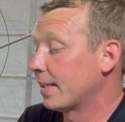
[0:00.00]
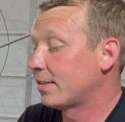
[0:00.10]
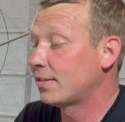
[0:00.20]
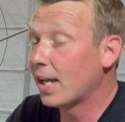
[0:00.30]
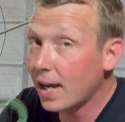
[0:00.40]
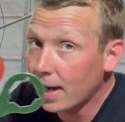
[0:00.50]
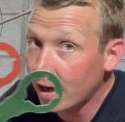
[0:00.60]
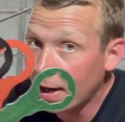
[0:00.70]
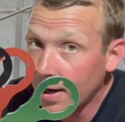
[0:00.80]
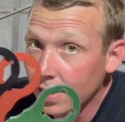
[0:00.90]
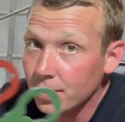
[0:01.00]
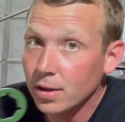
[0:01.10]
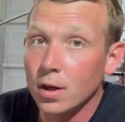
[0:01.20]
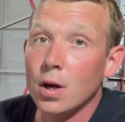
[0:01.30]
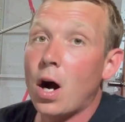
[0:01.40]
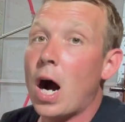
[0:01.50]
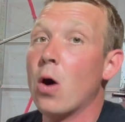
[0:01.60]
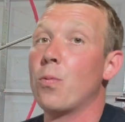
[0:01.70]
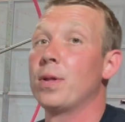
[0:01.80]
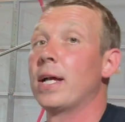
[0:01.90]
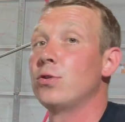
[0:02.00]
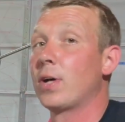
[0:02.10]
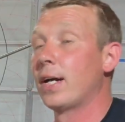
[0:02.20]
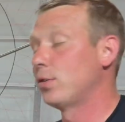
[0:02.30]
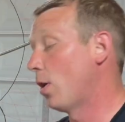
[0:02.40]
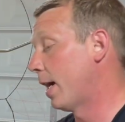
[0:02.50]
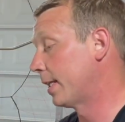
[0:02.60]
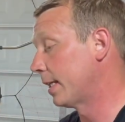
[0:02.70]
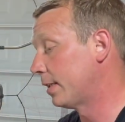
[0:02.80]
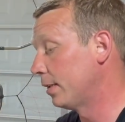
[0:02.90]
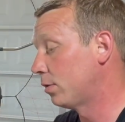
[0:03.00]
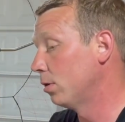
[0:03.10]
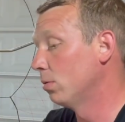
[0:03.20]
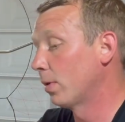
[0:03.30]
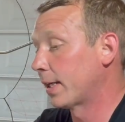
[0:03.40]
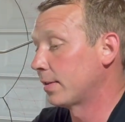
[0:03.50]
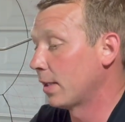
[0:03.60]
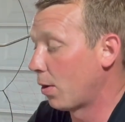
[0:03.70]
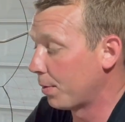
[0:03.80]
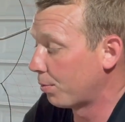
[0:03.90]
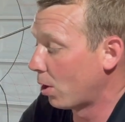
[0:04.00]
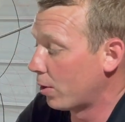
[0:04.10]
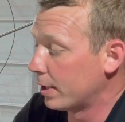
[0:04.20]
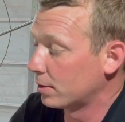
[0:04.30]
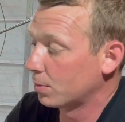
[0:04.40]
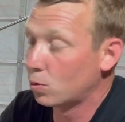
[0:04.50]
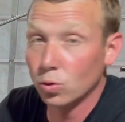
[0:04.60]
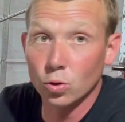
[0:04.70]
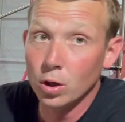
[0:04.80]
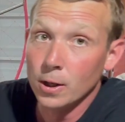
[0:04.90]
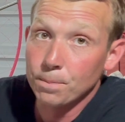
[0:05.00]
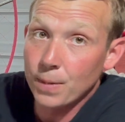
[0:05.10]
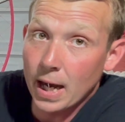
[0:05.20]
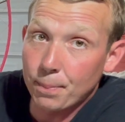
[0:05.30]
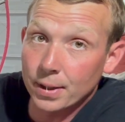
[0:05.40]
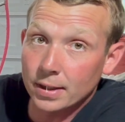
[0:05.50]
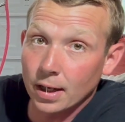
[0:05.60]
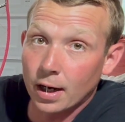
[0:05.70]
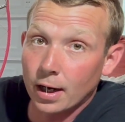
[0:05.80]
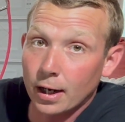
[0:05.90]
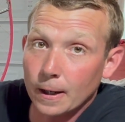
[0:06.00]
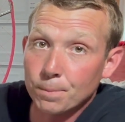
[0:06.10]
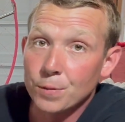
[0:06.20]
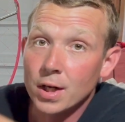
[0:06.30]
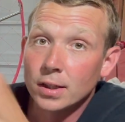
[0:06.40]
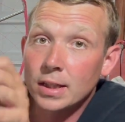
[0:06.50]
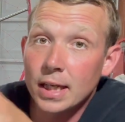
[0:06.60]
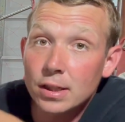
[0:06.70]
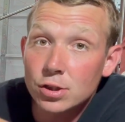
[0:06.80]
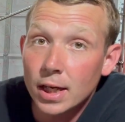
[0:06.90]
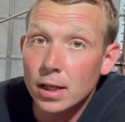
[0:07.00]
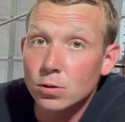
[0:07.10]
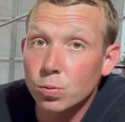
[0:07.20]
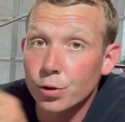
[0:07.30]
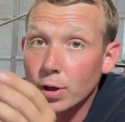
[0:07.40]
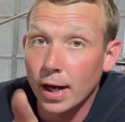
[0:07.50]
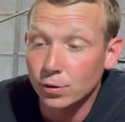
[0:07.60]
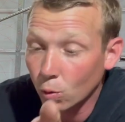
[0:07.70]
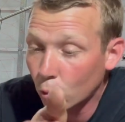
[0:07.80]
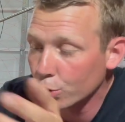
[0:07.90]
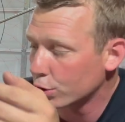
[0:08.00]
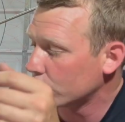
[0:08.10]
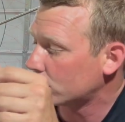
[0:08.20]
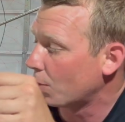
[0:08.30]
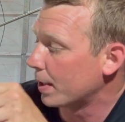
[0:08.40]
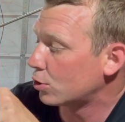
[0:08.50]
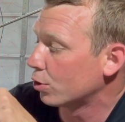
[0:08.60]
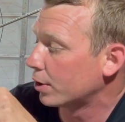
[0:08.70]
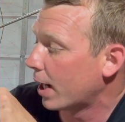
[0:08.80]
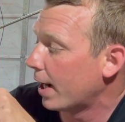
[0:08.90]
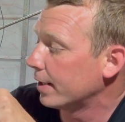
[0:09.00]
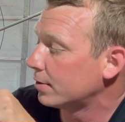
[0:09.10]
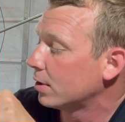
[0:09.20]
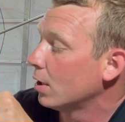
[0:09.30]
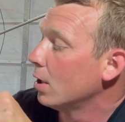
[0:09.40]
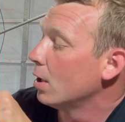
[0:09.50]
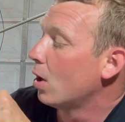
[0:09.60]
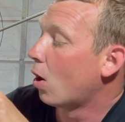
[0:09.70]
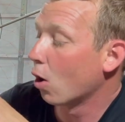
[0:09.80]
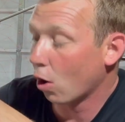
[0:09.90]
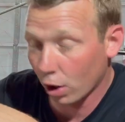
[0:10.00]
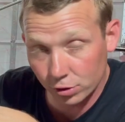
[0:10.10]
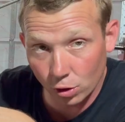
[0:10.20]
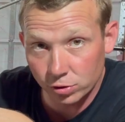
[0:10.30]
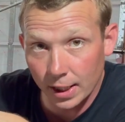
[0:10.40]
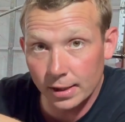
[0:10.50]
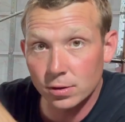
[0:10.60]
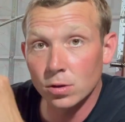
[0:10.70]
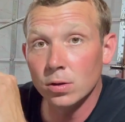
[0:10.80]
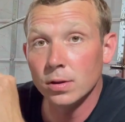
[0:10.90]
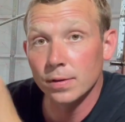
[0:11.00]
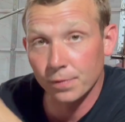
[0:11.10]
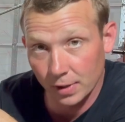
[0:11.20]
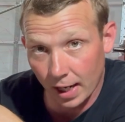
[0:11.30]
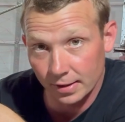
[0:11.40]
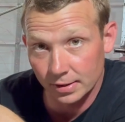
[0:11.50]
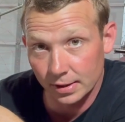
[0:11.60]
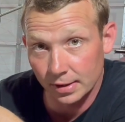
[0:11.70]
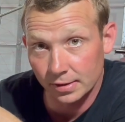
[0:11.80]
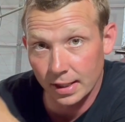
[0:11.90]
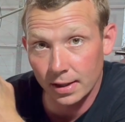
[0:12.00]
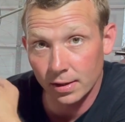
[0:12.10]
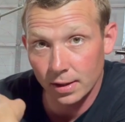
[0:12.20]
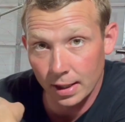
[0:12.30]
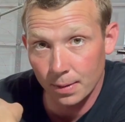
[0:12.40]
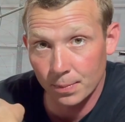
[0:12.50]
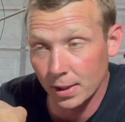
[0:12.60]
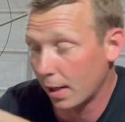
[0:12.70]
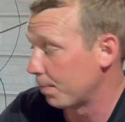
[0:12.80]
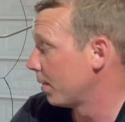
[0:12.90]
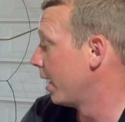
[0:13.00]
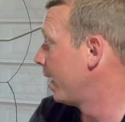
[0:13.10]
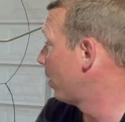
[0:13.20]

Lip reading: said, I will be letting you guys know how to get these too. Like I said, I'll be throwing in some cool epic keychains with your guys' orders, so make sure you guys are also staying tuned. If you guys need this kit, hit me up. And